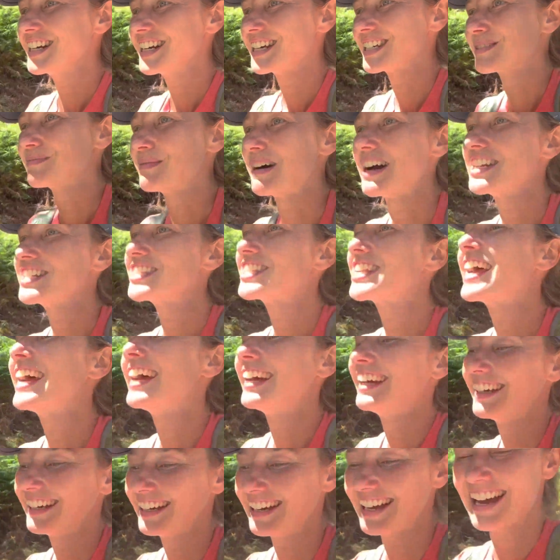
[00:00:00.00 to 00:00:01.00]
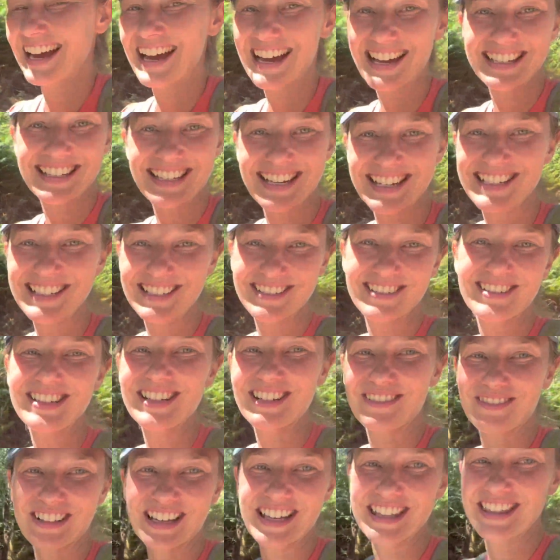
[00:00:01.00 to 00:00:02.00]
as much as I started
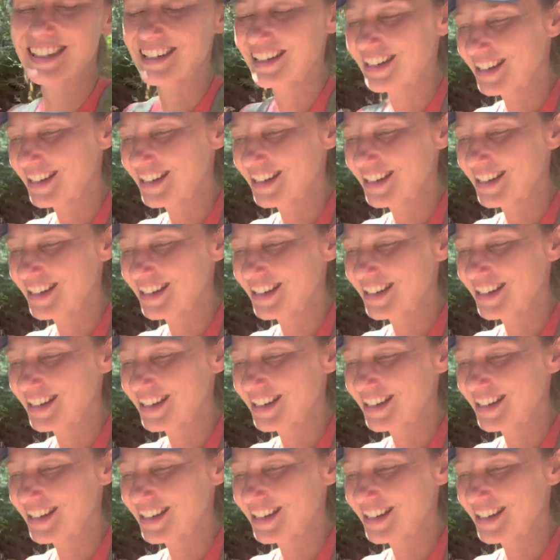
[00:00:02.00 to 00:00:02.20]
with.